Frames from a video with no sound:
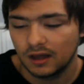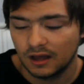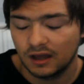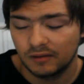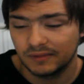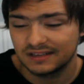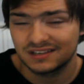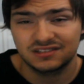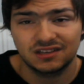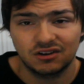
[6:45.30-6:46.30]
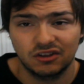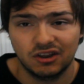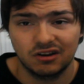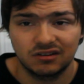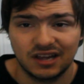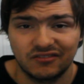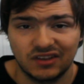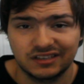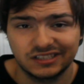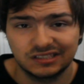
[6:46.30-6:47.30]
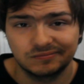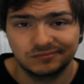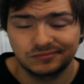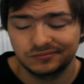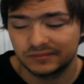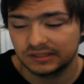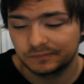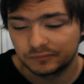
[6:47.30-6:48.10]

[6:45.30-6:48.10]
As I said earlier, I faked it. Yeah.